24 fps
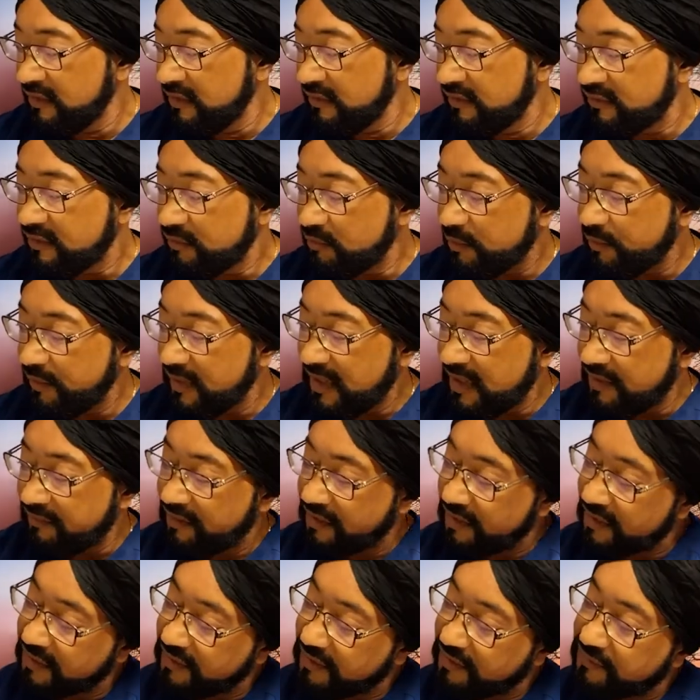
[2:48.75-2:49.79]
So what we have
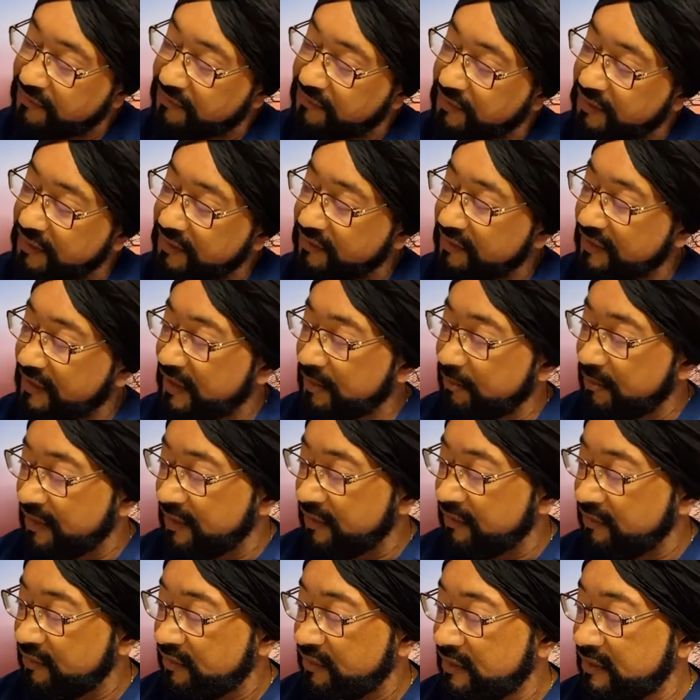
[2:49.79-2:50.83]
here in this first
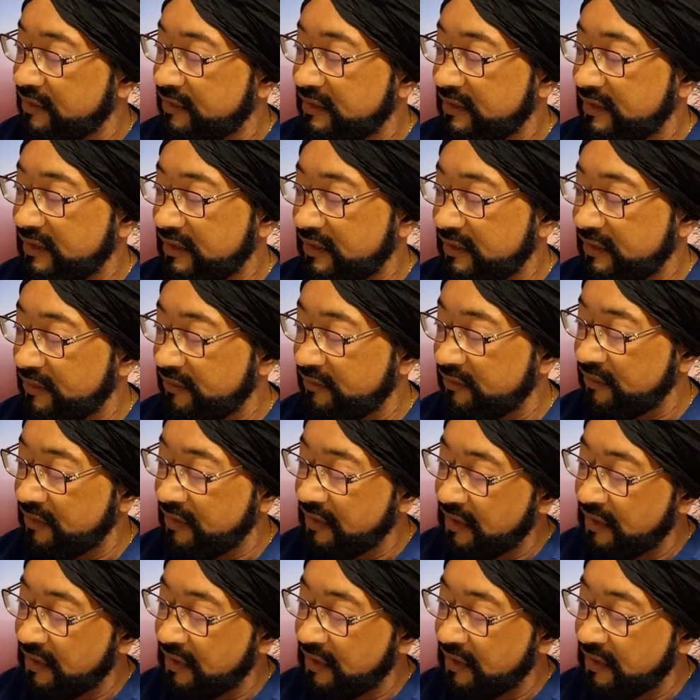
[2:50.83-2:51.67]
image is